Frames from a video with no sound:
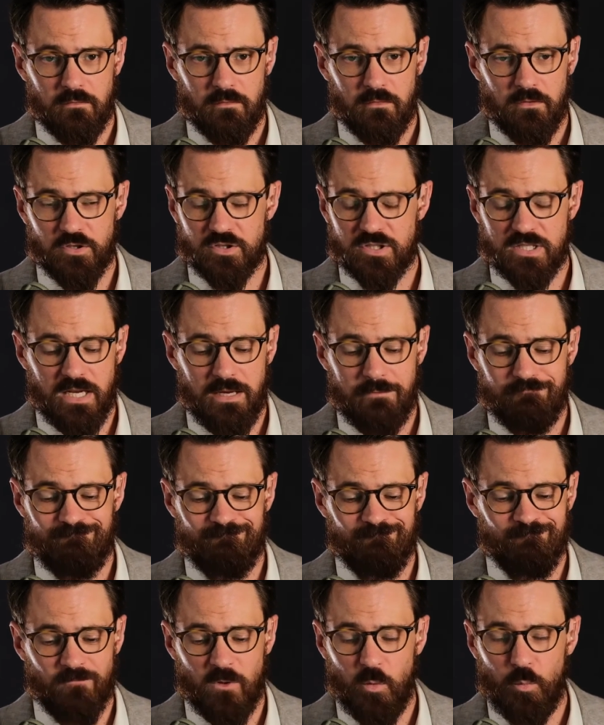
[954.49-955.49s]
They're saying,
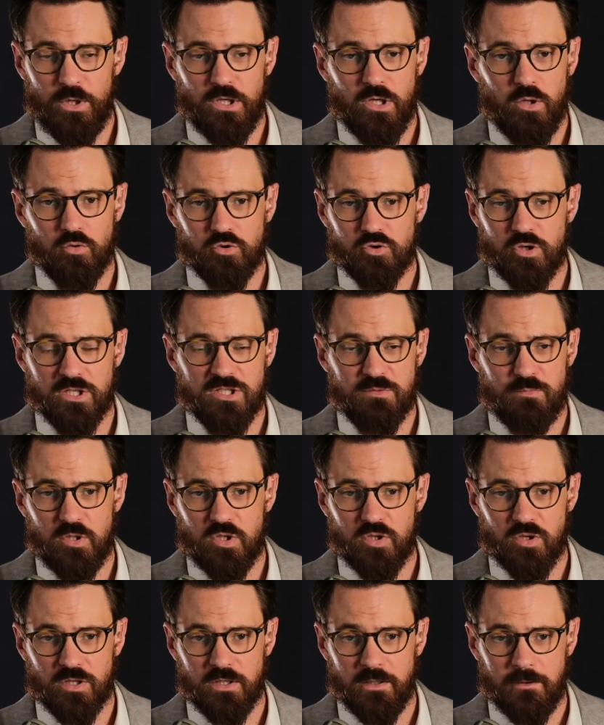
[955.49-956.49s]
we don't trust
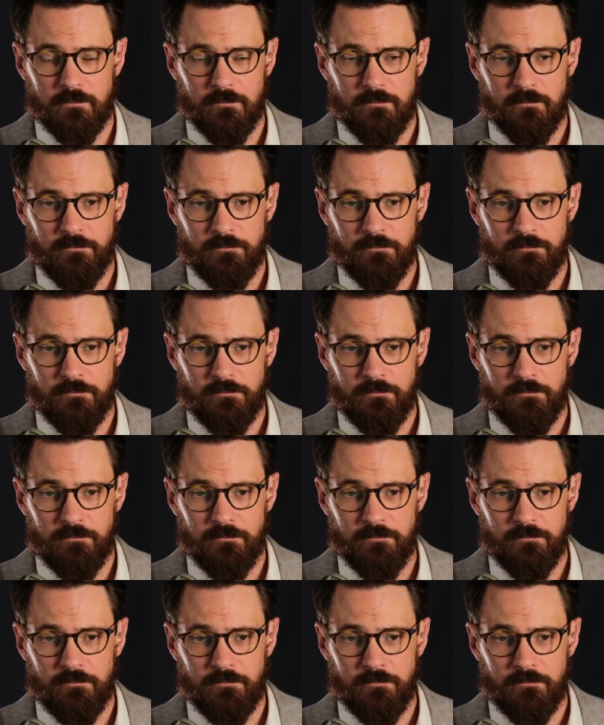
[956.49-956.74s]
Moderna.